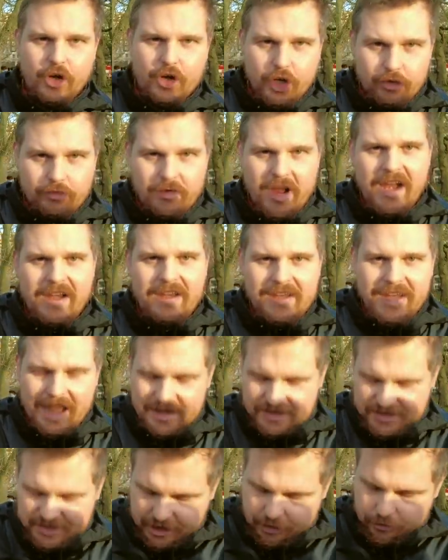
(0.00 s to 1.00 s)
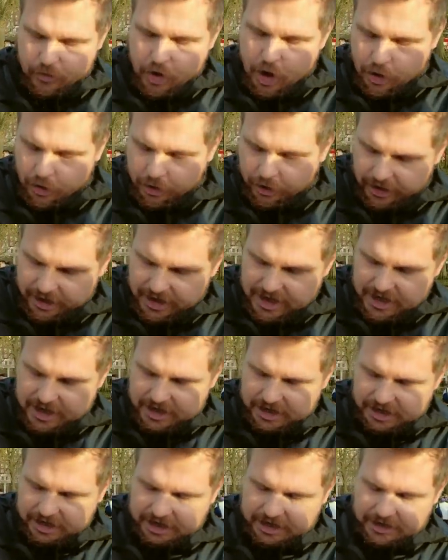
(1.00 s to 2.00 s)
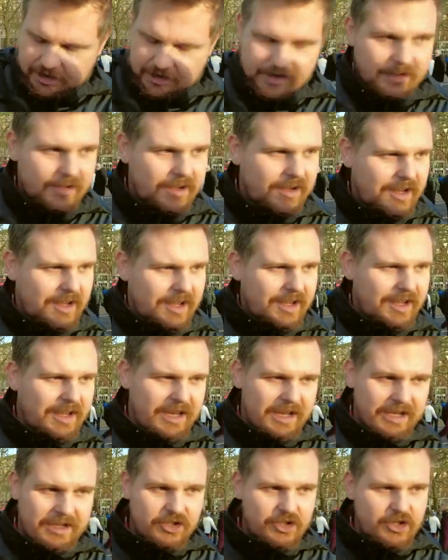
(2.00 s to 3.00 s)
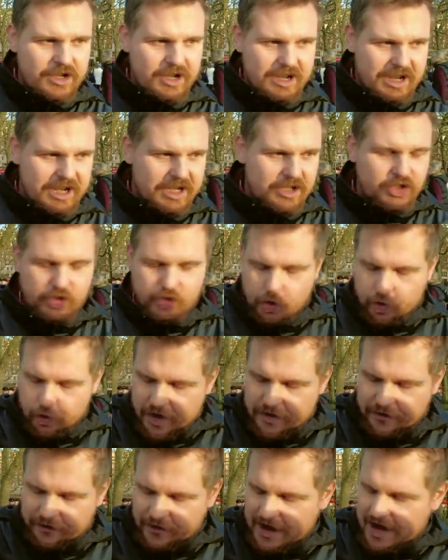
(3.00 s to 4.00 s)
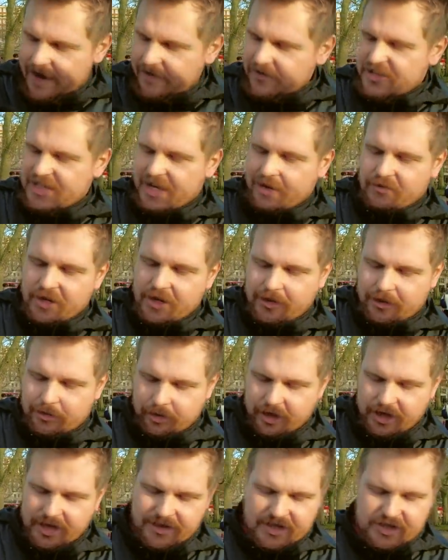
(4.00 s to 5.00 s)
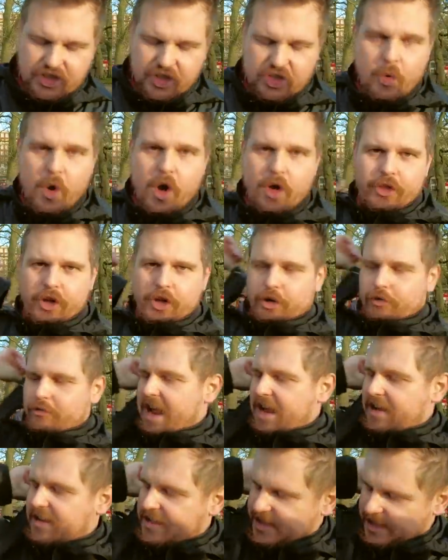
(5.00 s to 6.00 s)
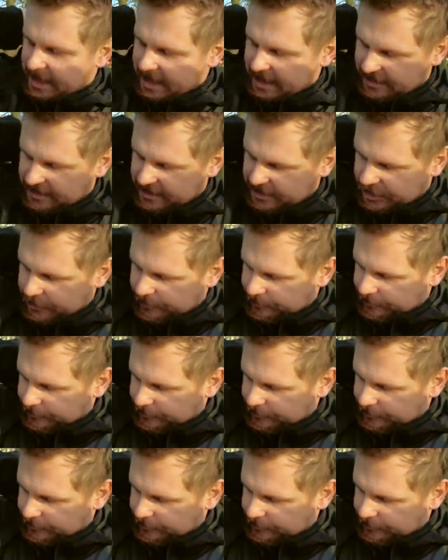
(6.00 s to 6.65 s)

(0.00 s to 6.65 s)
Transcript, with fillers: Quran gets it wrong. In, in, in Surah five seventy-three, this is what the Quran says.